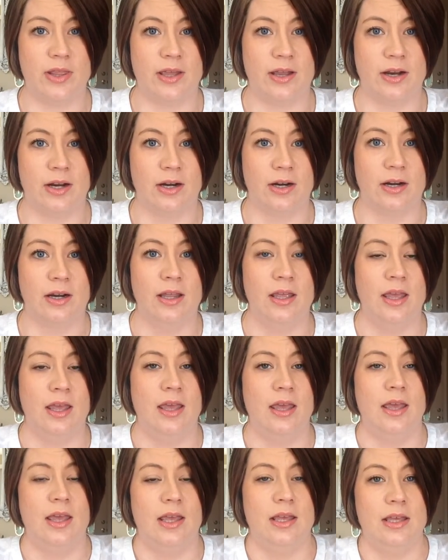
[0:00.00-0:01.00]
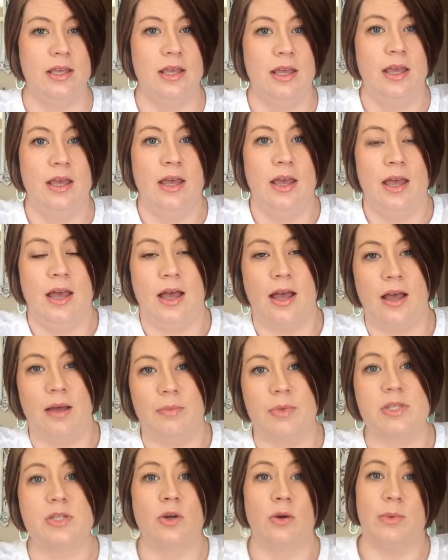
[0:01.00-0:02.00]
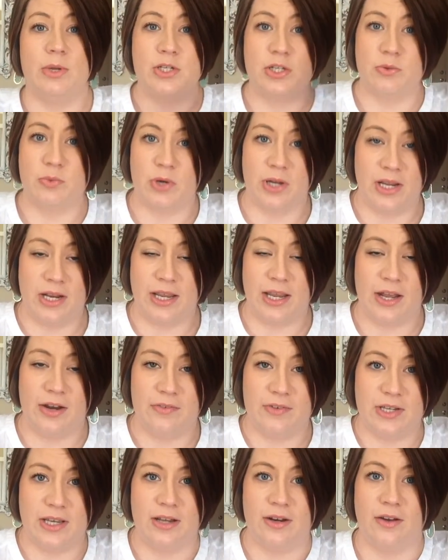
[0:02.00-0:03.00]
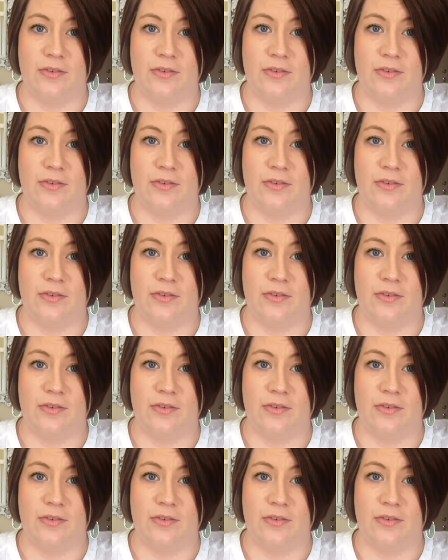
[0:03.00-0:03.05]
there, so I mentioned we're getting out of debt,